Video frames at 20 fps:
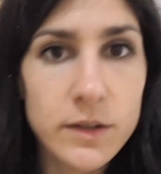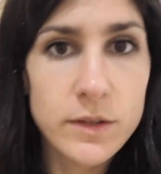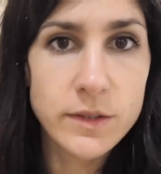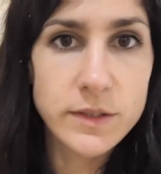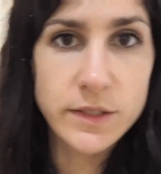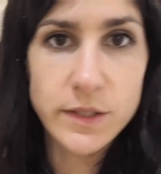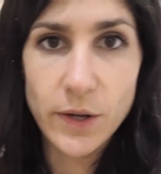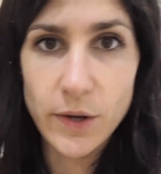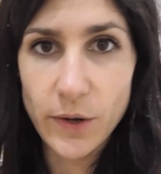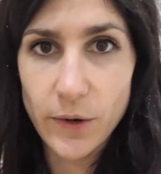
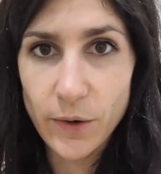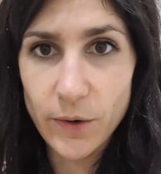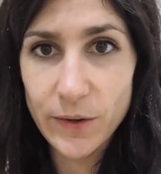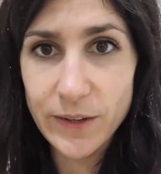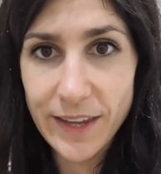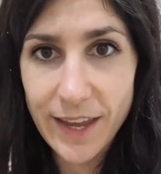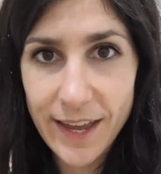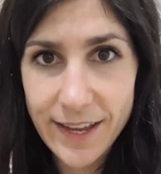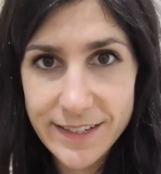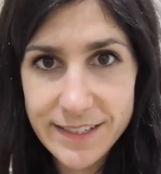So
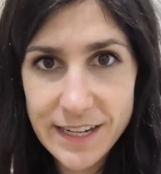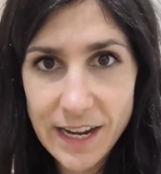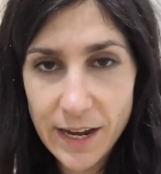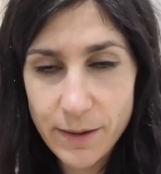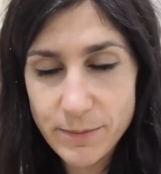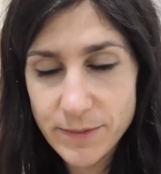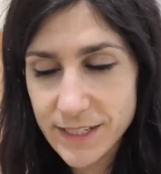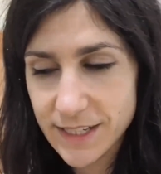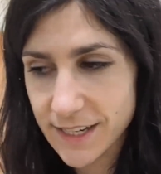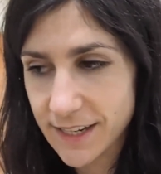yeah,
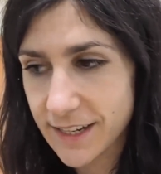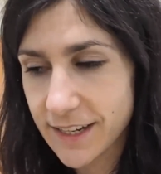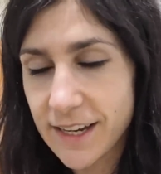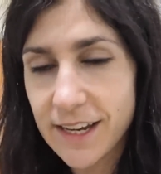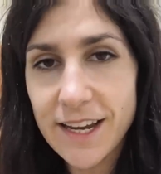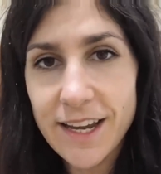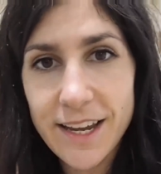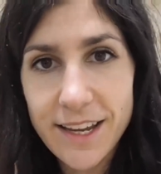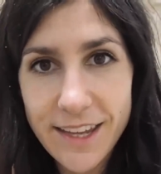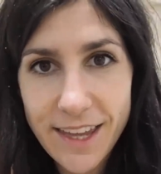time to
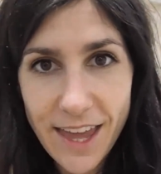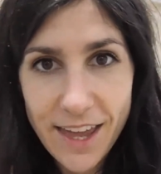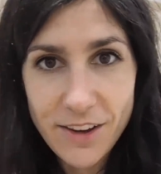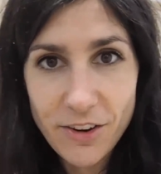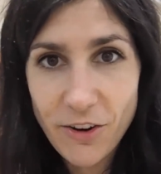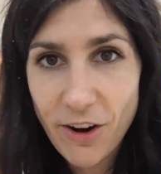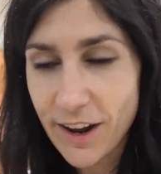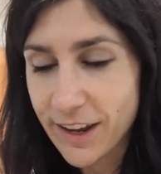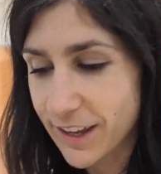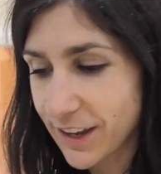get
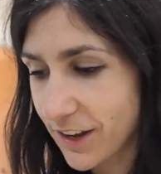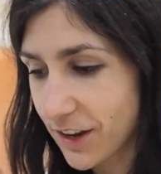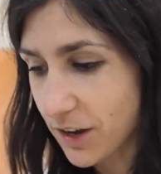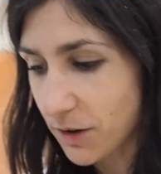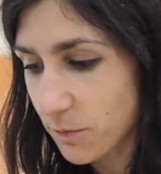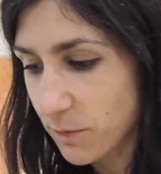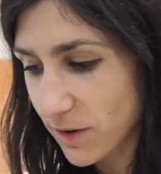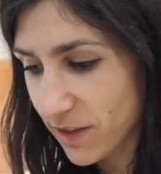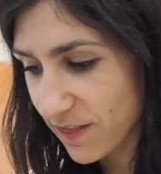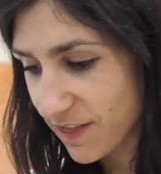cracking
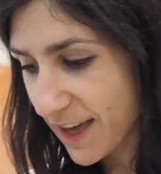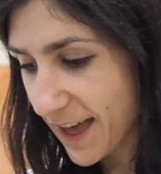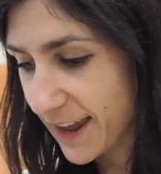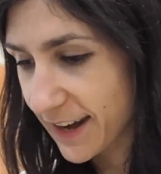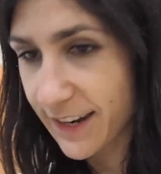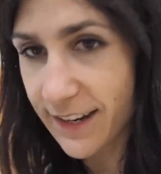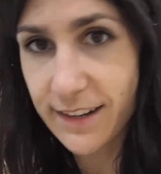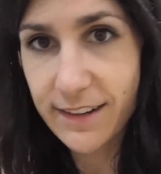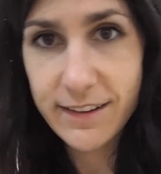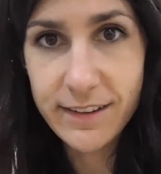on with that
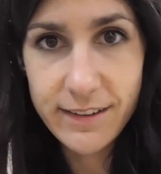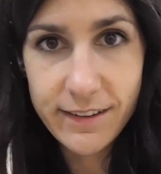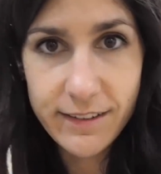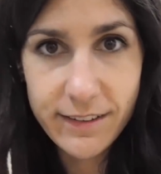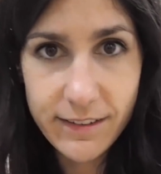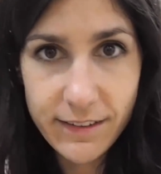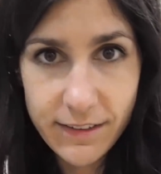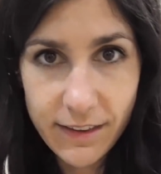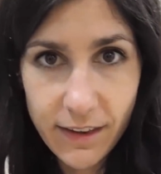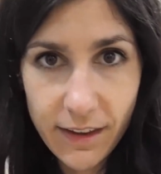and
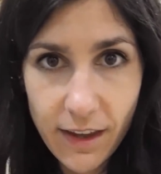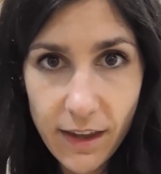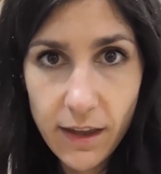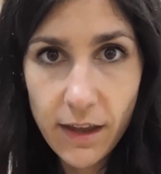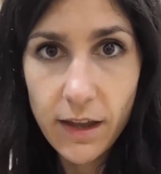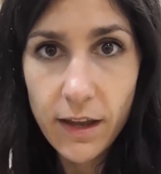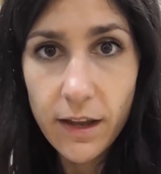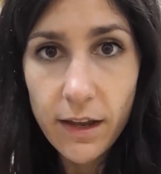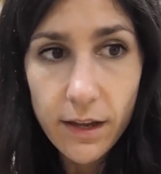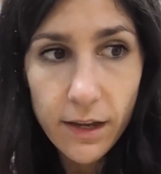
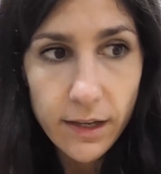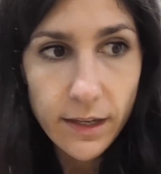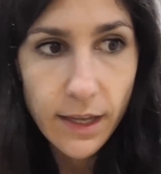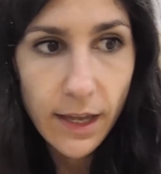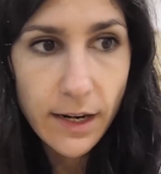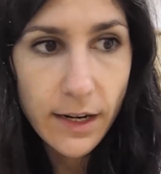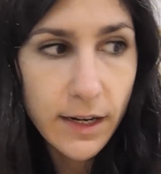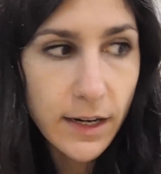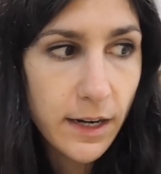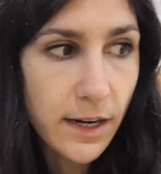
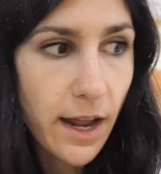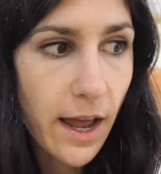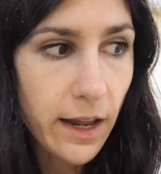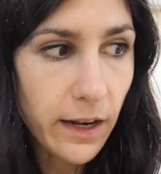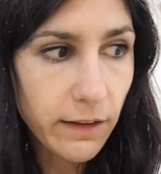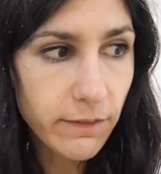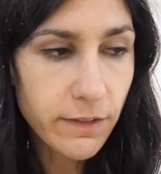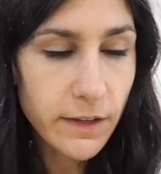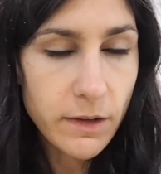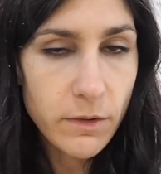get it in
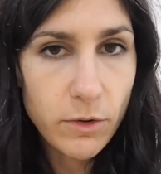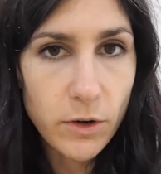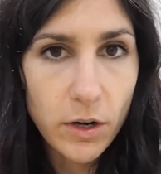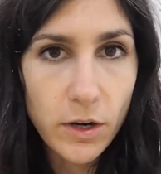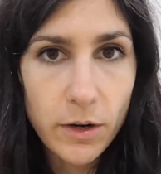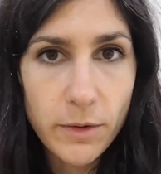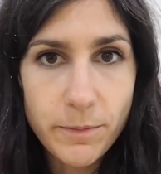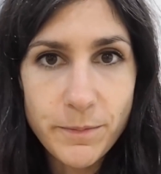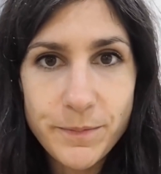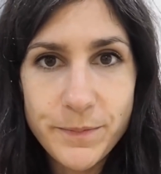our living
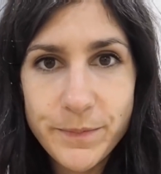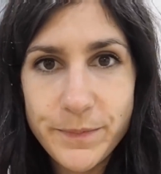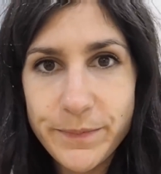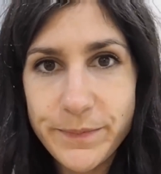room.